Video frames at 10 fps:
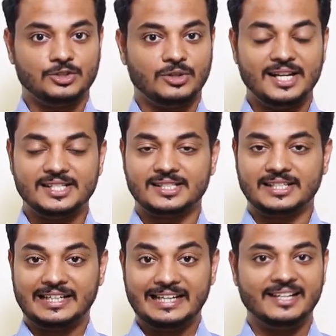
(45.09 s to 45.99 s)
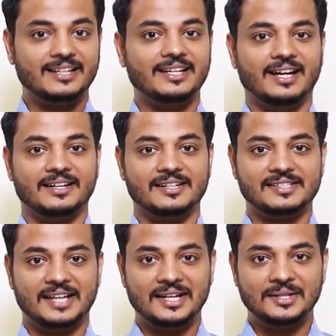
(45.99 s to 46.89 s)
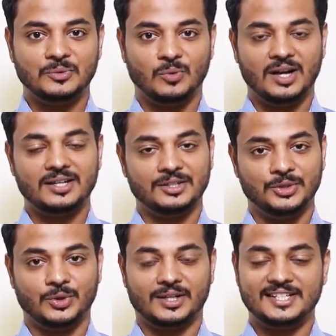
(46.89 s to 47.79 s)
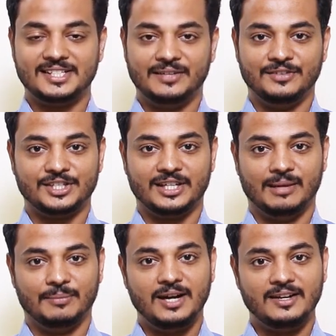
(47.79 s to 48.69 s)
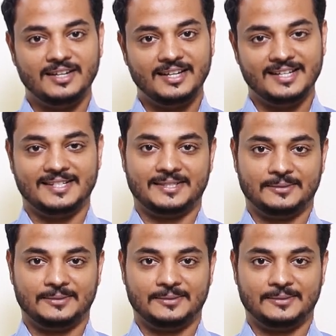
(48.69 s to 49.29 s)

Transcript: So let's clearly understand what Euclid's division lemma is.